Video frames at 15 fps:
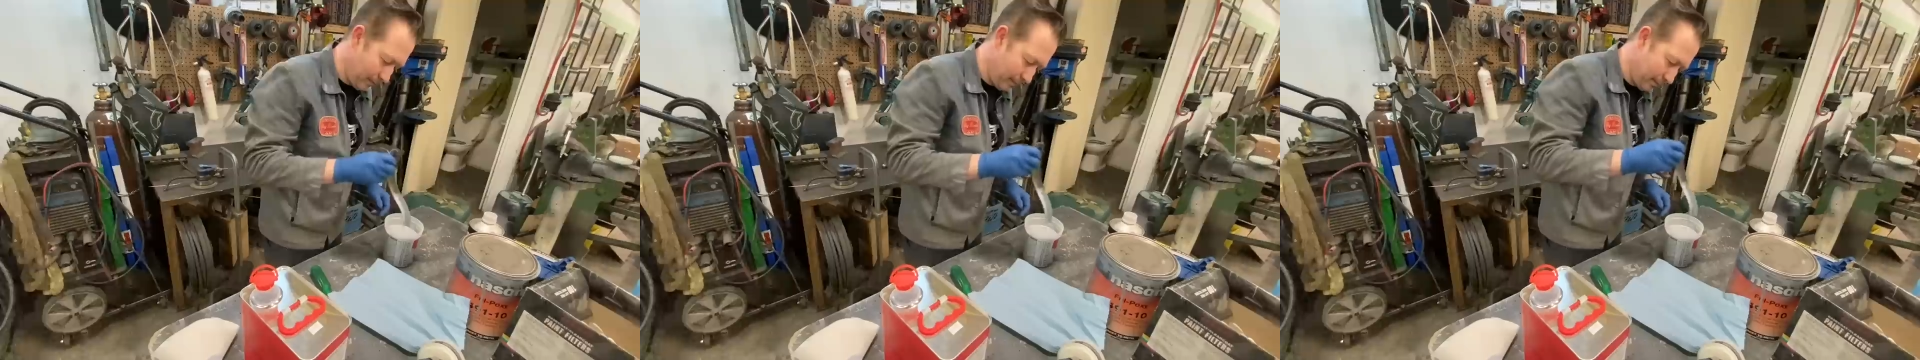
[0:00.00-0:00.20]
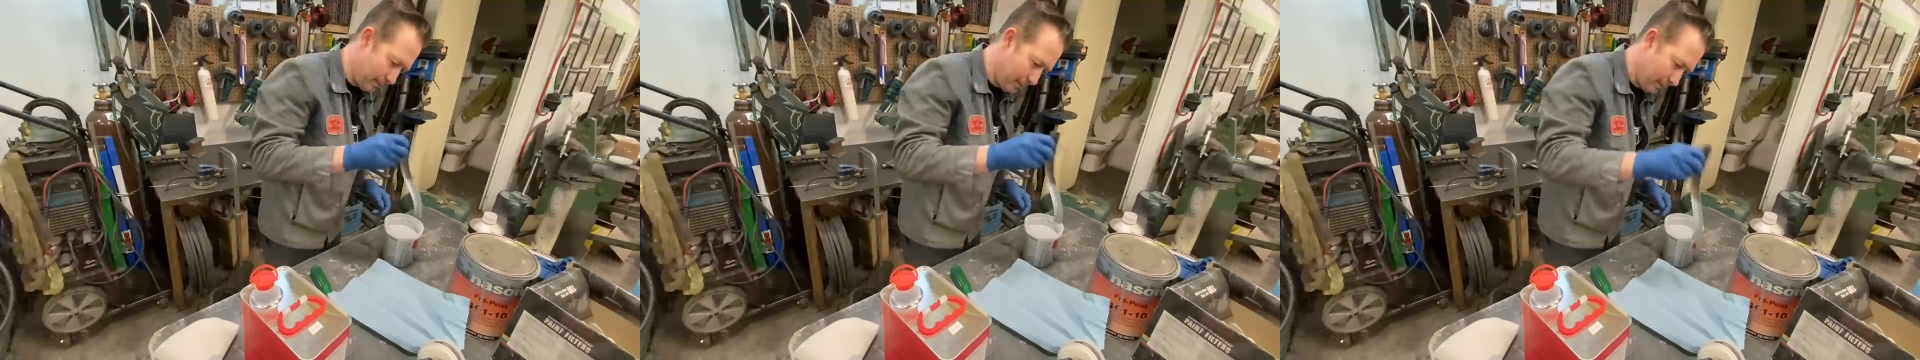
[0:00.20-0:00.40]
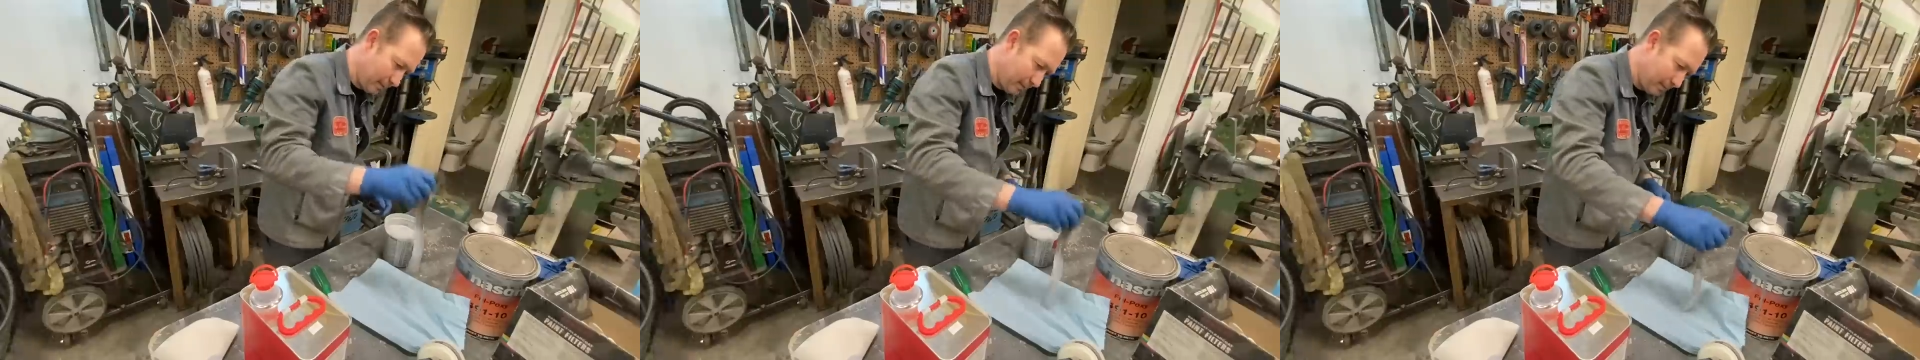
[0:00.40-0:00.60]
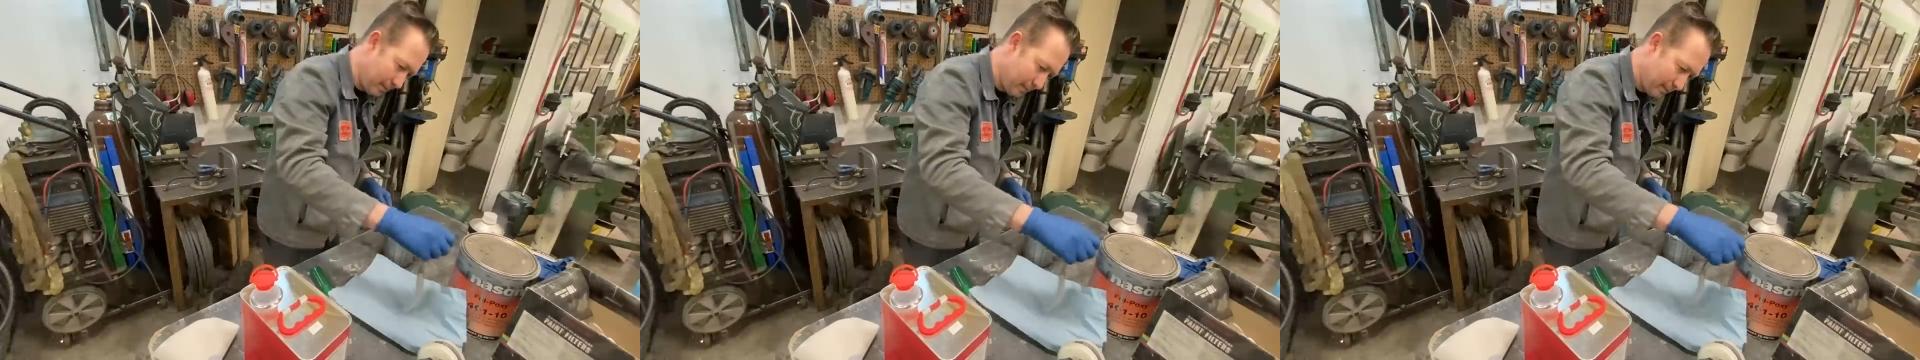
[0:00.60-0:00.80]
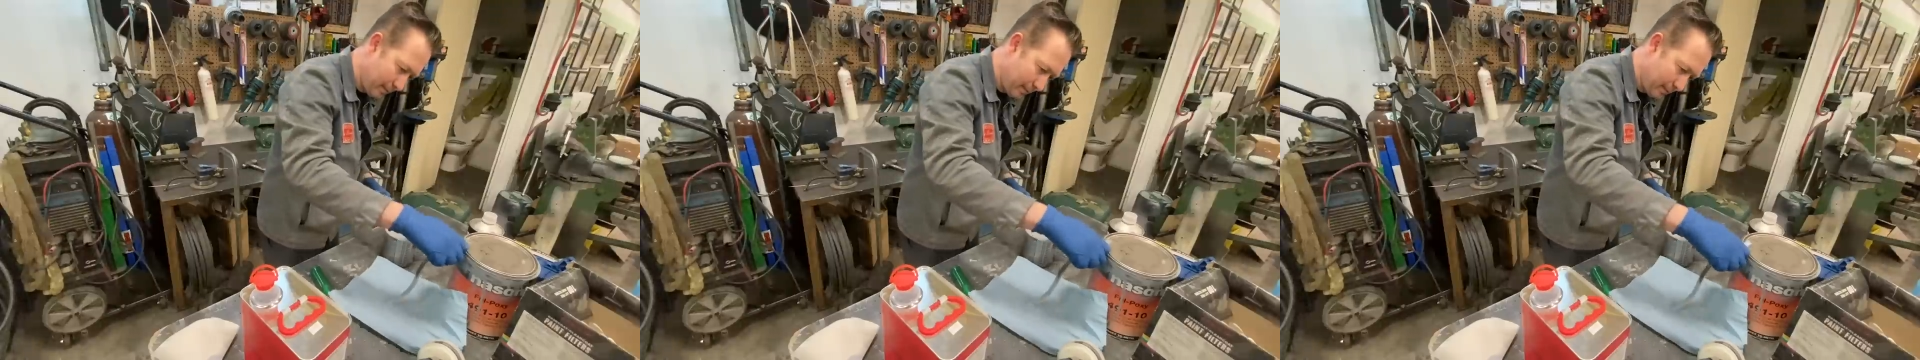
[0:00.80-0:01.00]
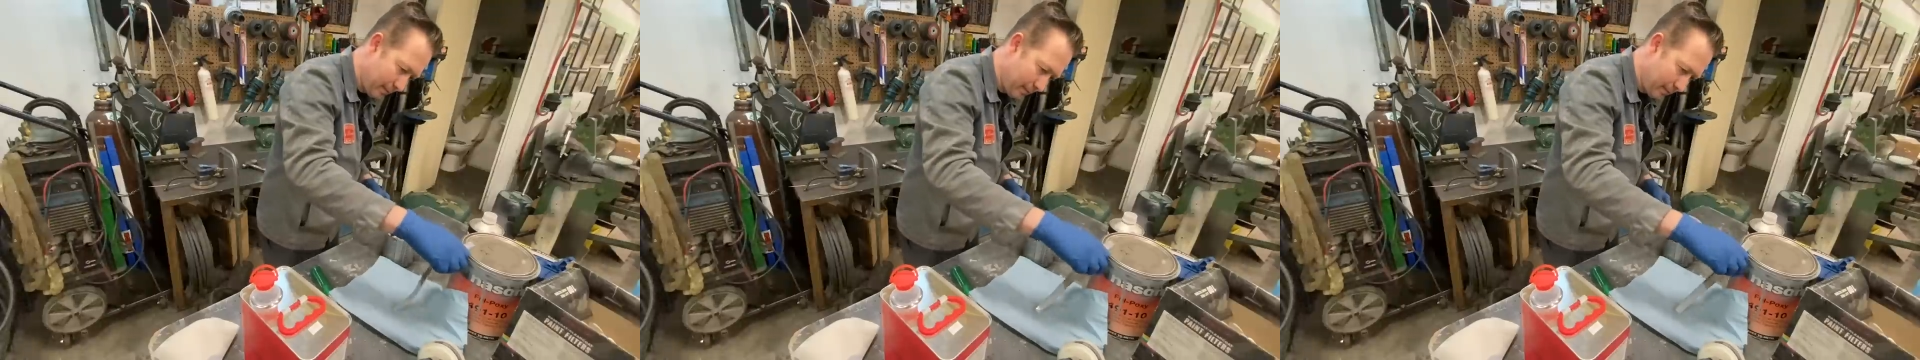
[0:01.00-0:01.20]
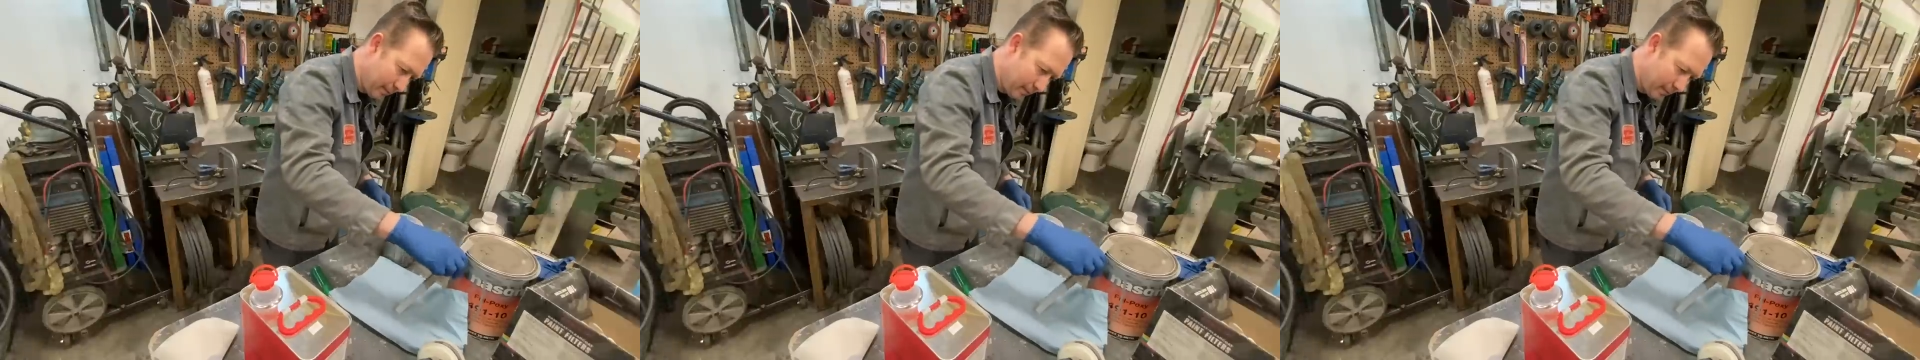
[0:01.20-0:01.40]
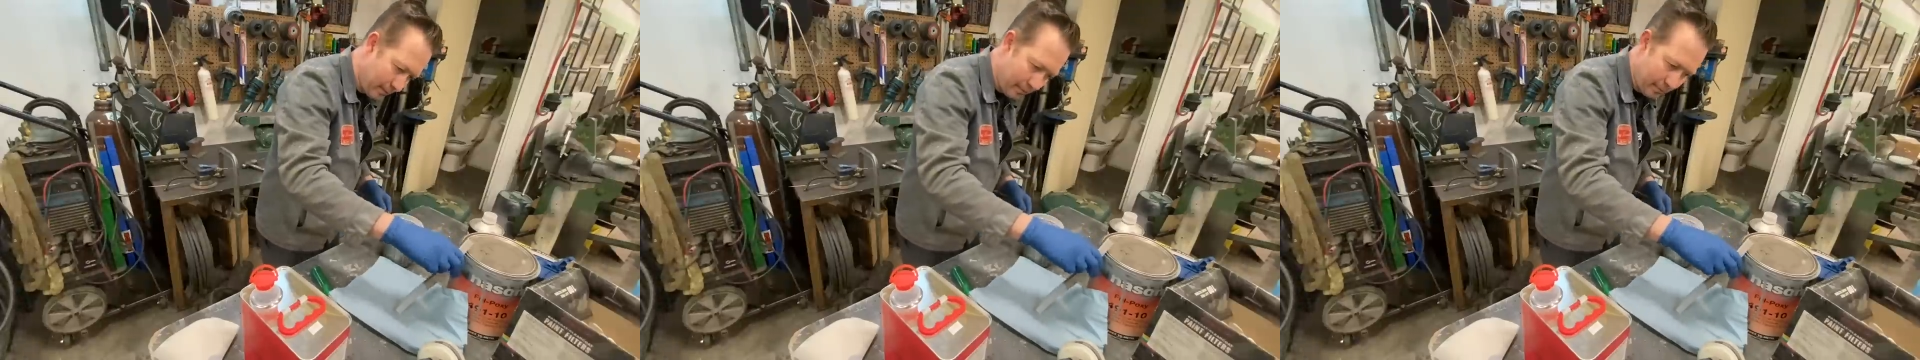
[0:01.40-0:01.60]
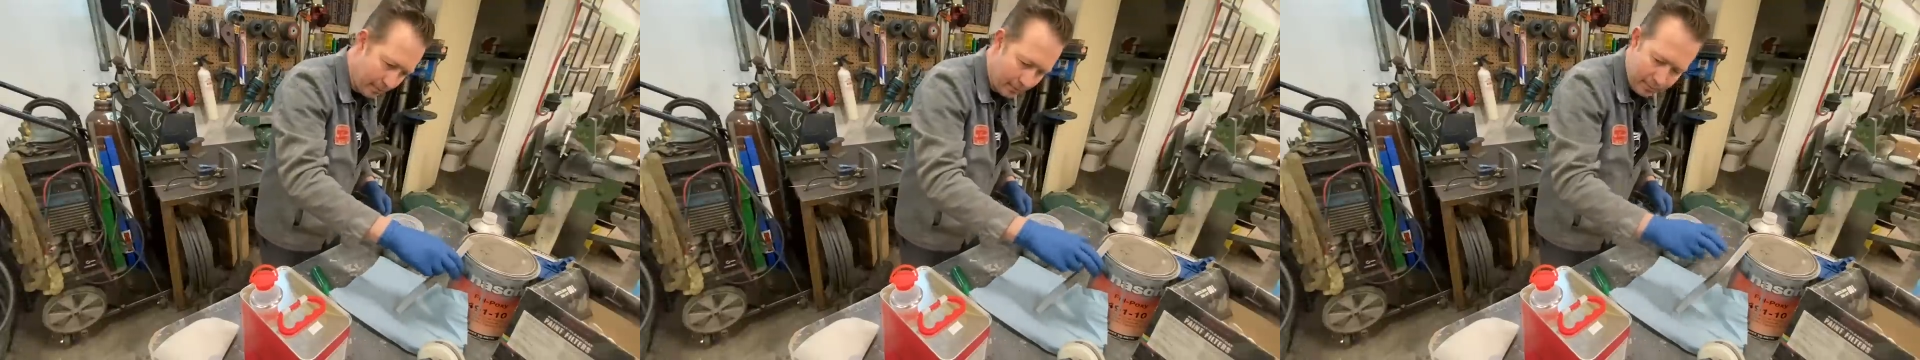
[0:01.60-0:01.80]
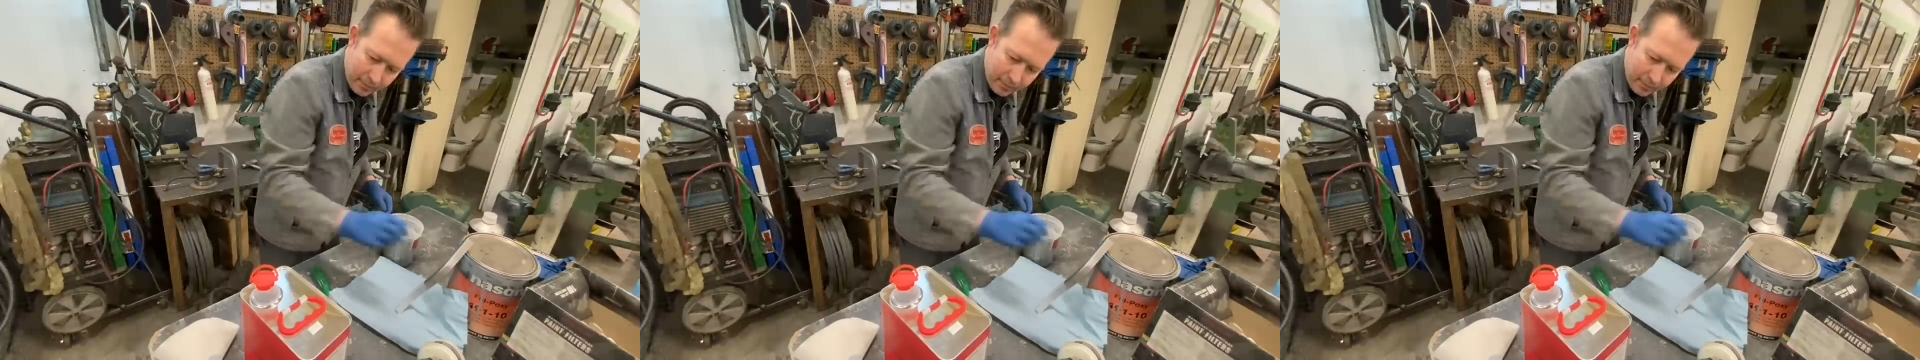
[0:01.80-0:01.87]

[no speech]